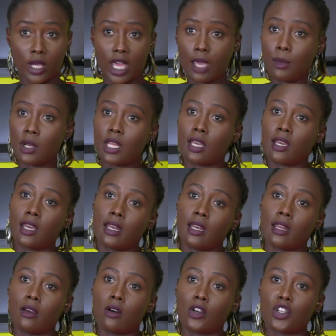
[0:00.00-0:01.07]
came in here
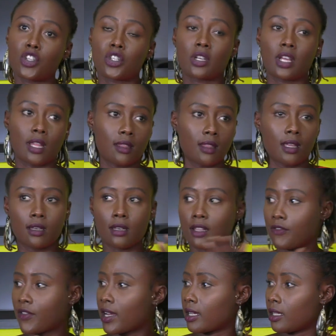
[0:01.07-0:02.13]
and they auditioned, and then they
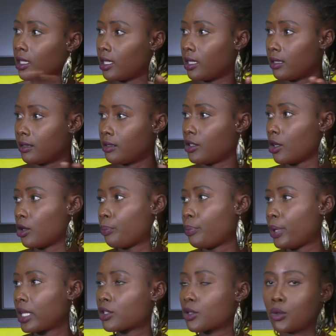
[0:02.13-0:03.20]
finally, you know,
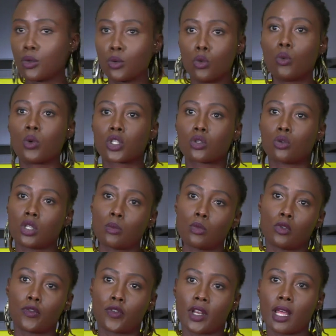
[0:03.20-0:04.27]
picked who was
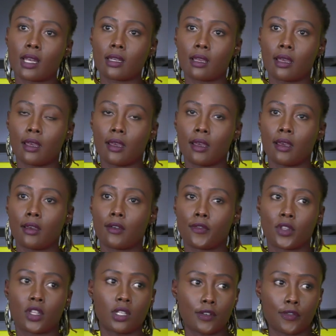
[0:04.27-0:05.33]
suitable for that,
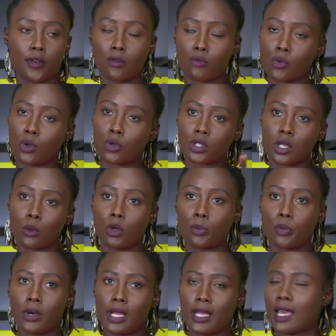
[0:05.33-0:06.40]
for the different roles that we
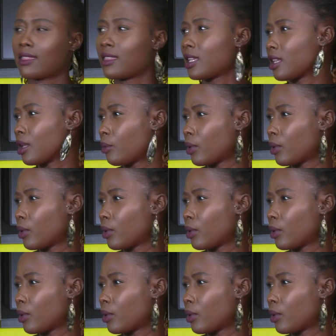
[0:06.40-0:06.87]
play. I think they